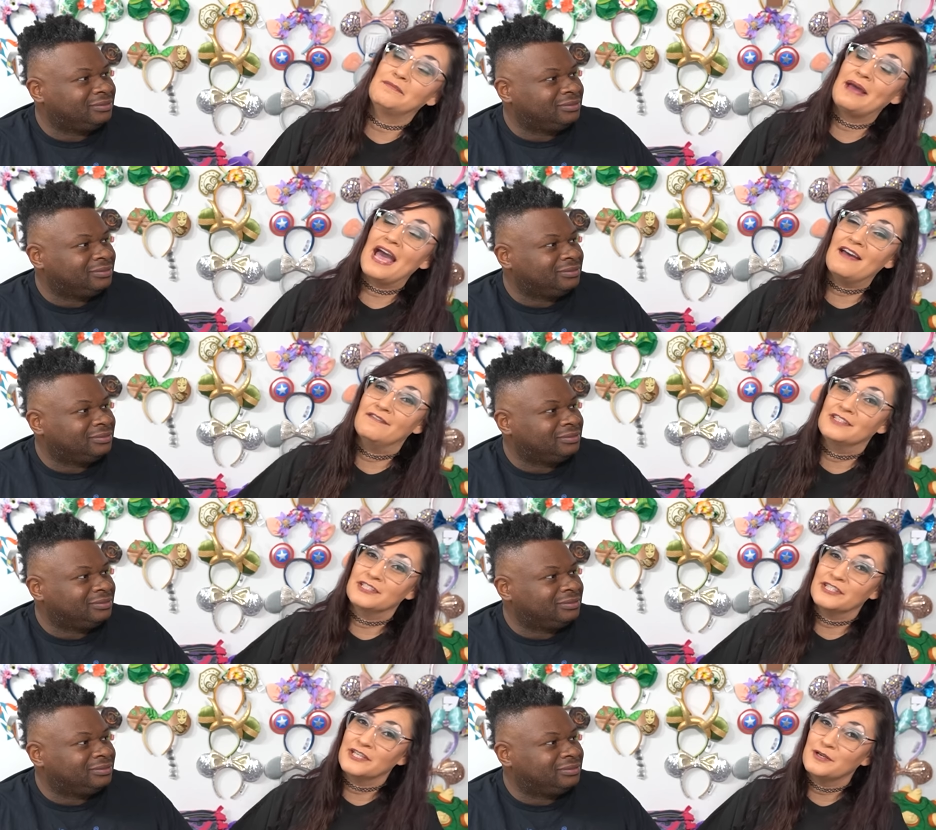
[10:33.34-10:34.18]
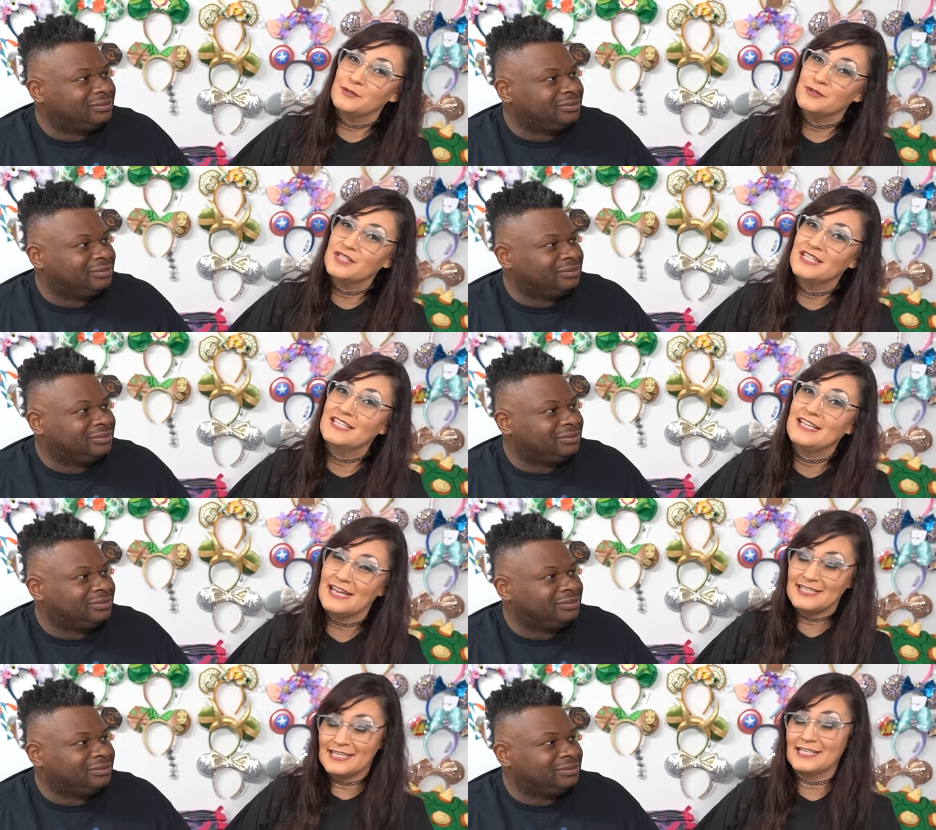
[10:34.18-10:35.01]
Speaker 1: up having to go to the
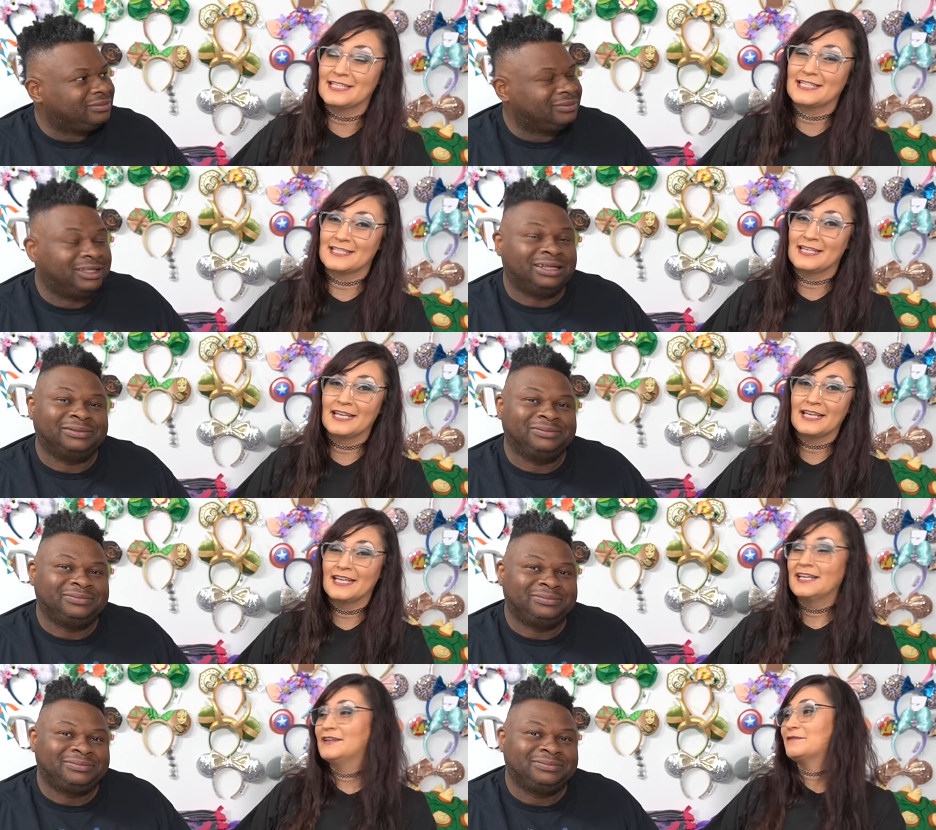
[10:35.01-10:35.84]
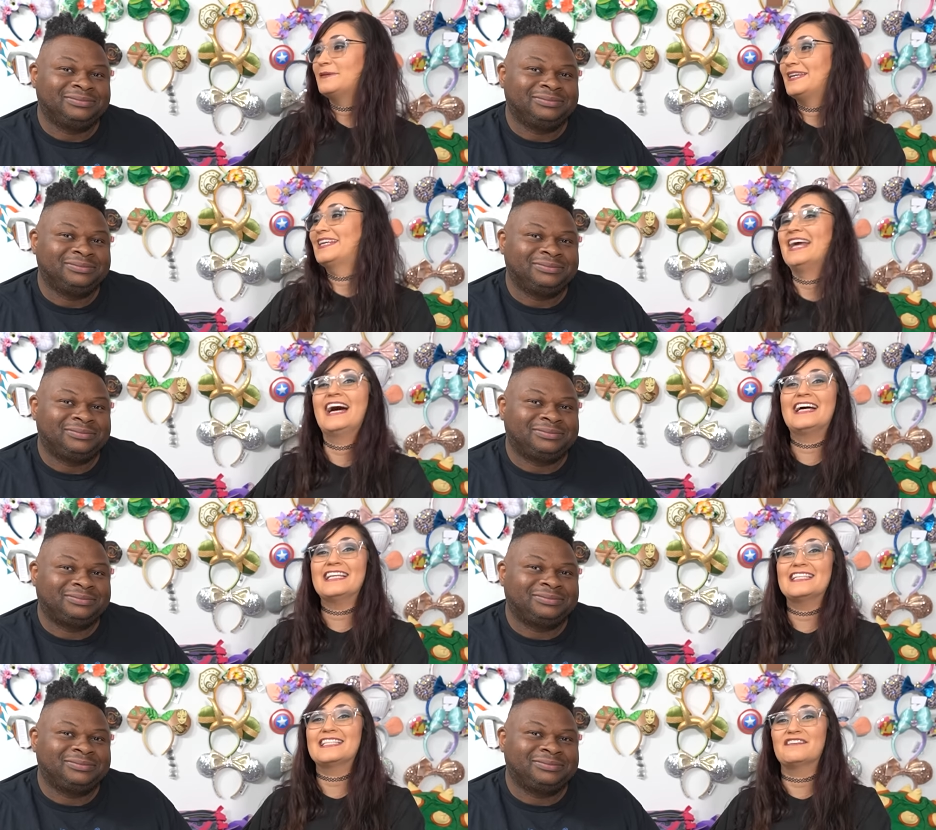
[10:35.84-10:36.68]
dentist. Yeah.
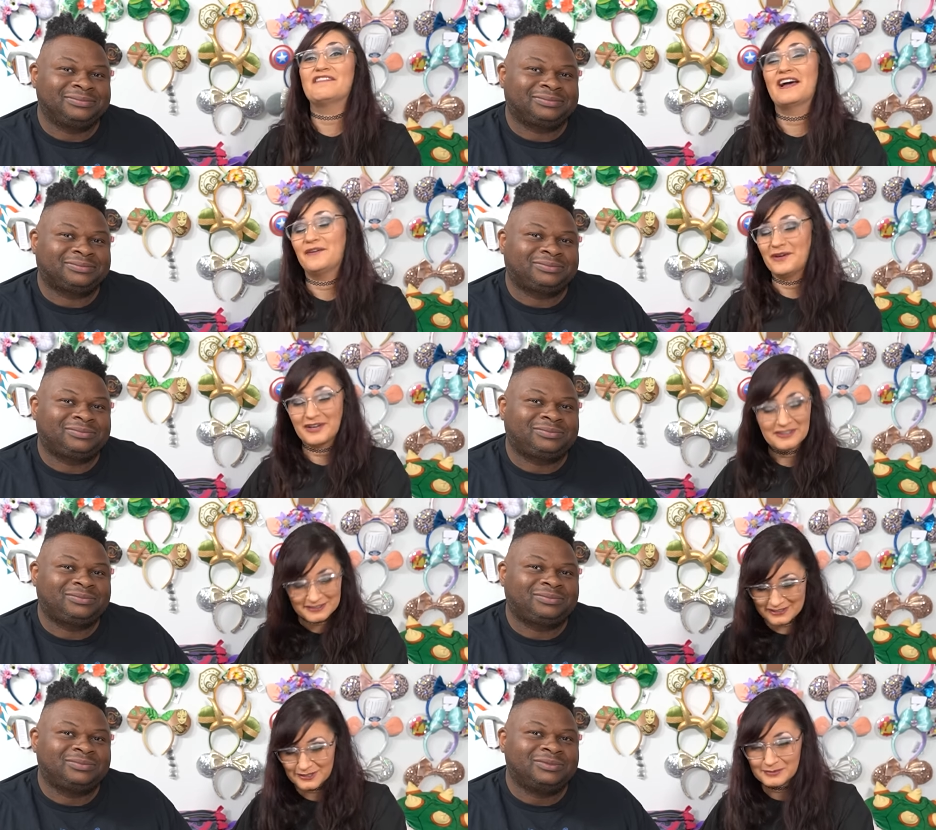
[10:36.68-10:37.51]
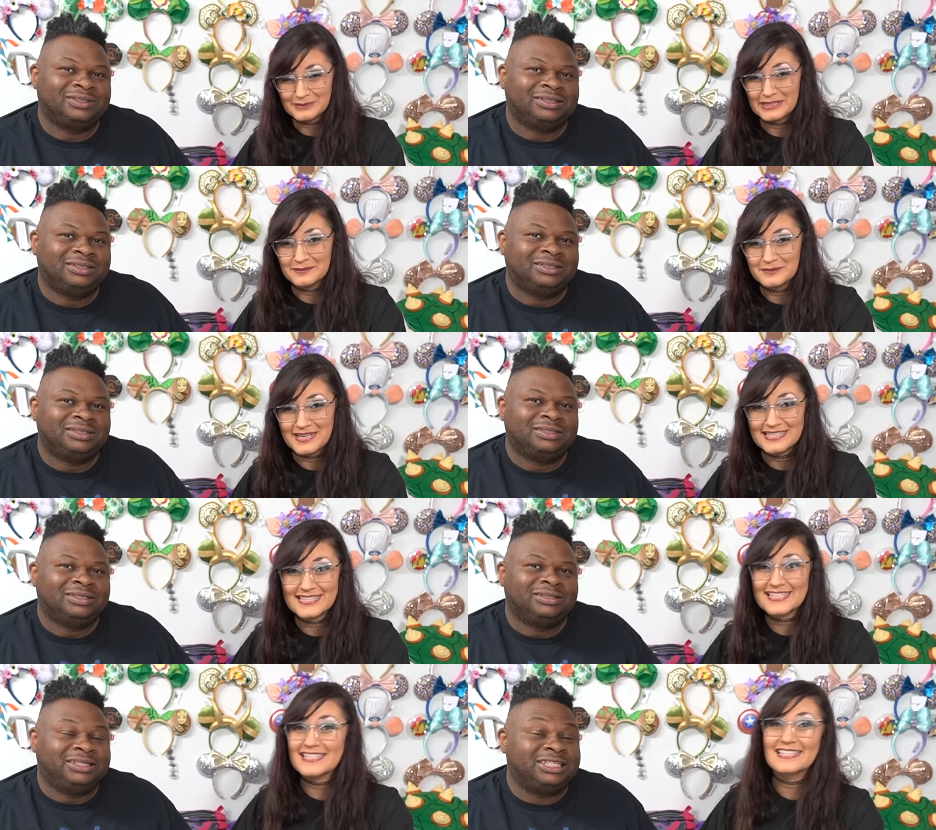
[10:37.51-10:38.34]
Because of how hard their bread
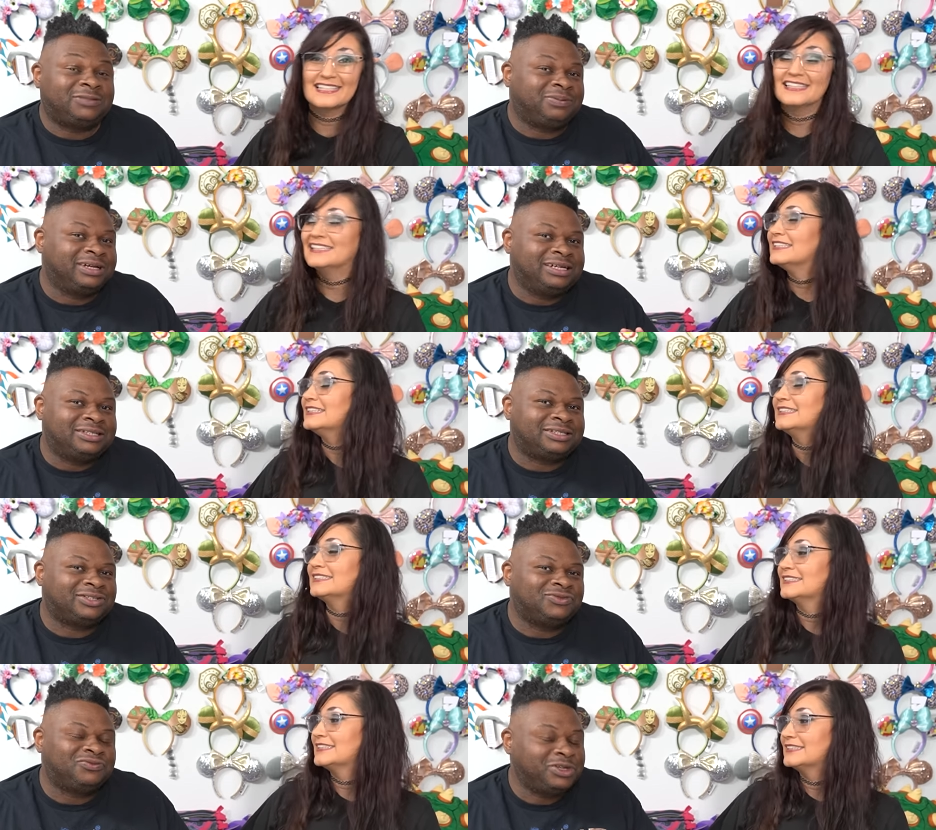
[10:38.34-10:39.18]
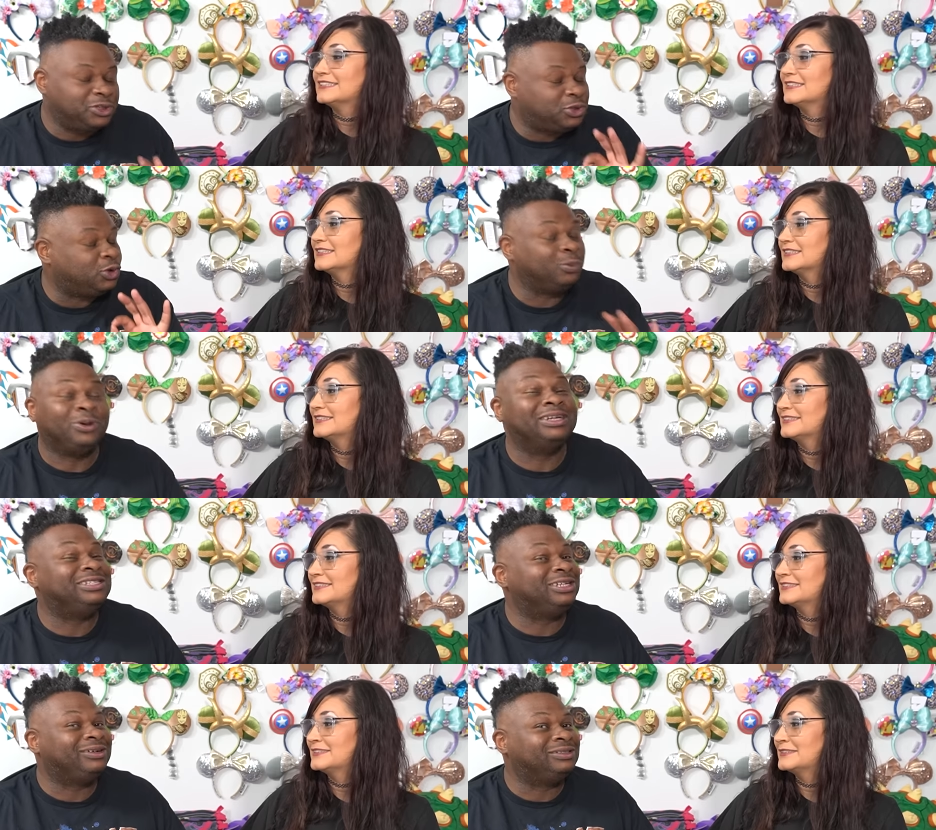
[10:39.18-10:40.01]
was. This
Speaker 2: place is super
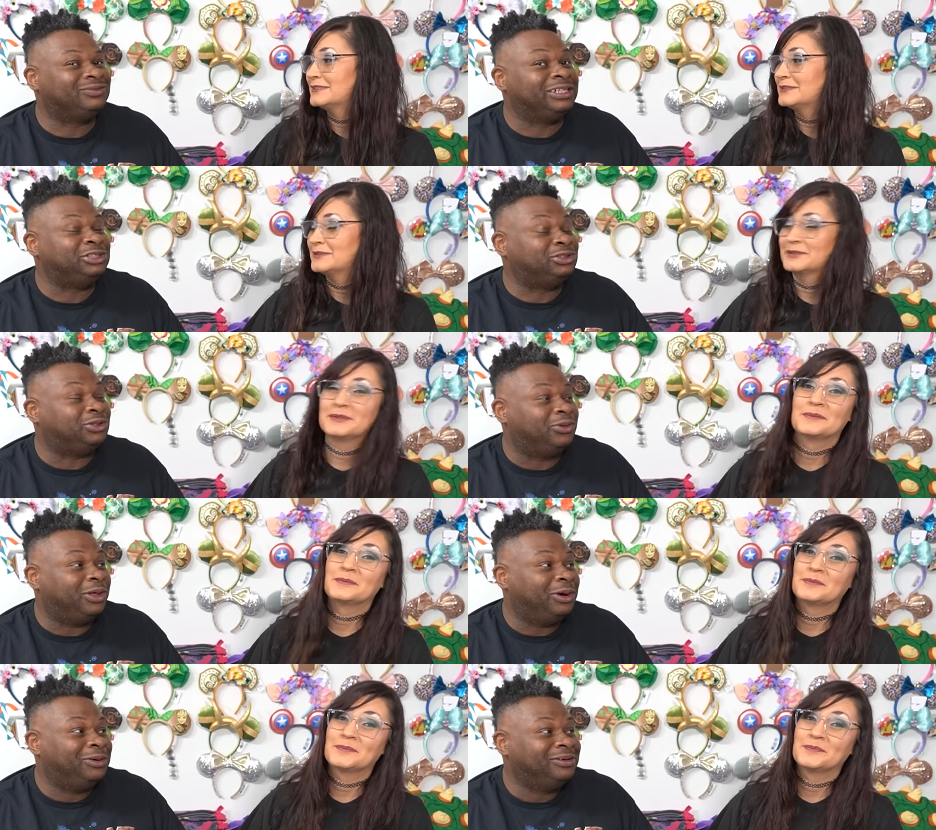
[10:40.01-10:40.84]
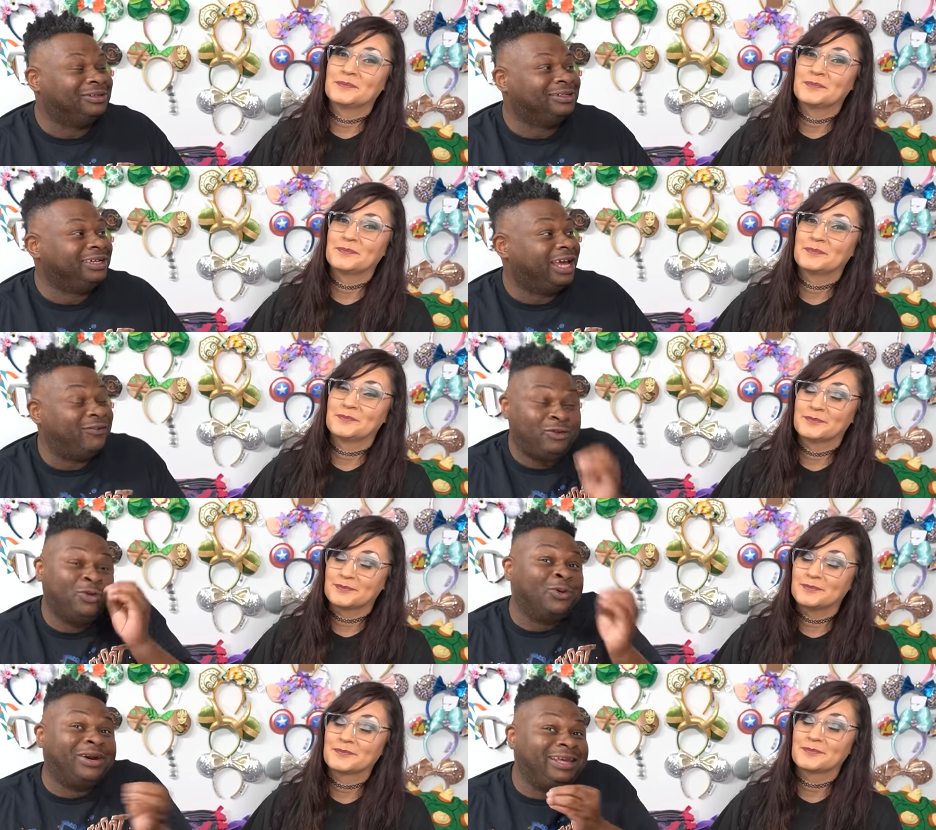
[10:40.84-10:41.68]
easy to reservation to though. If
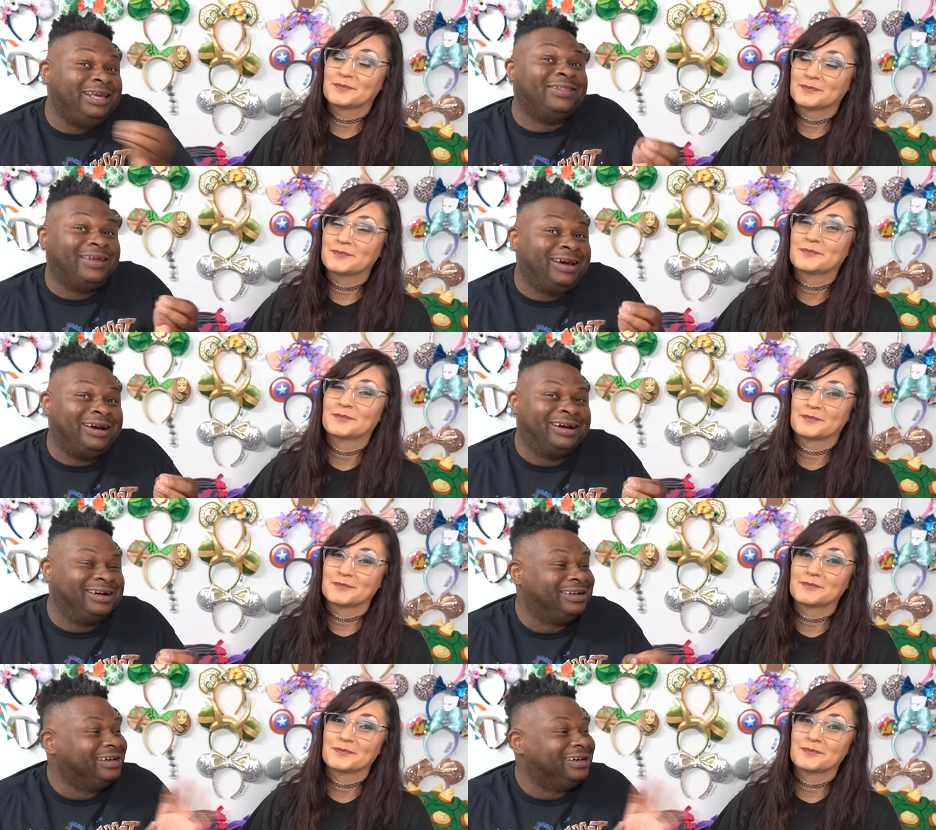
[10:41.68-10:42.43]
you want to eat there,